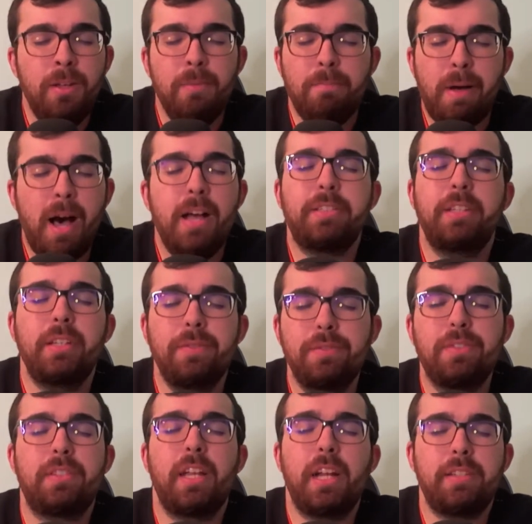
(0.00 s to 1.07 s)

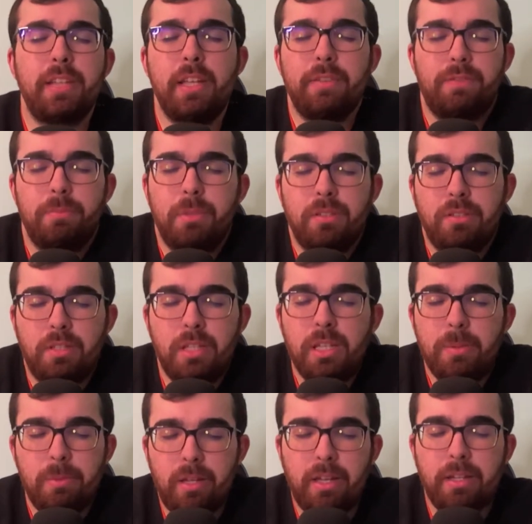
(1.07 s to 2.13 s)
positives that I take from this
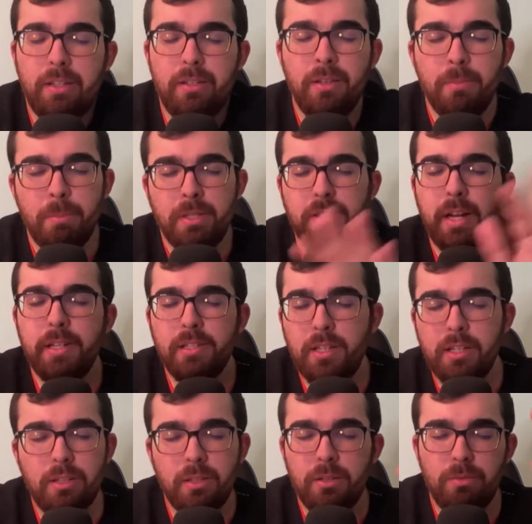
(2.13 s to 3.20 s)
team, like besides
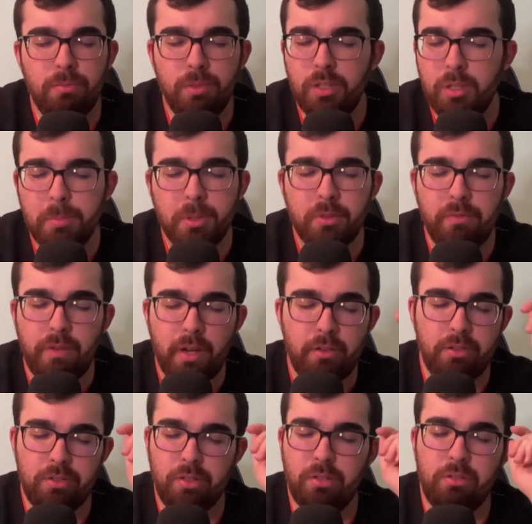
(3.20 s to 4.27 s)
like the typical
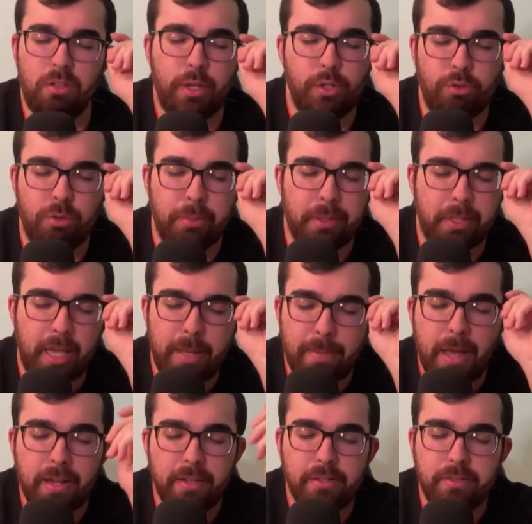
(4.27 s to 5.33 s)
veterans and Claude Giroux and Cam
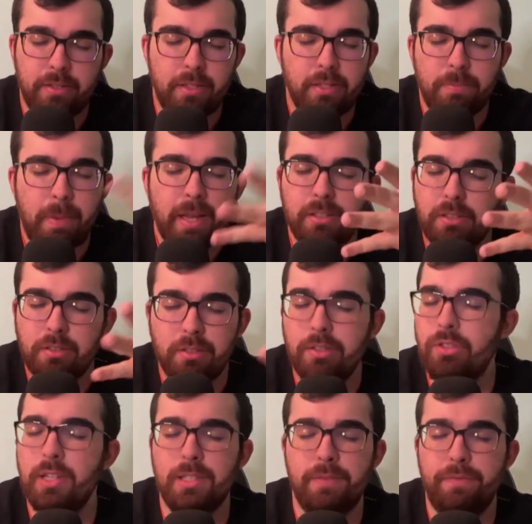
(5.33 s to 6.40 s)
Atkinson, it's basically
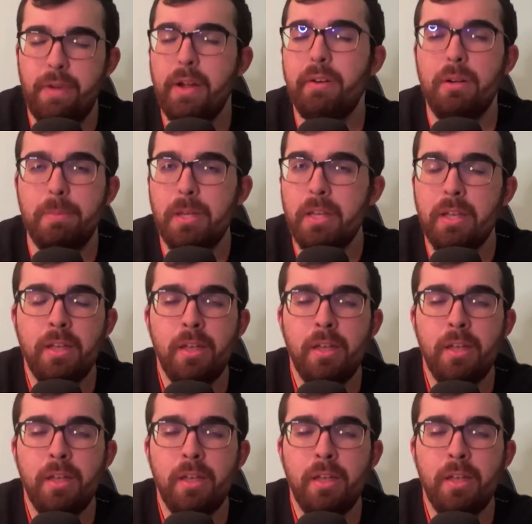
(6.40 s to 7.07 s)
just Farabee,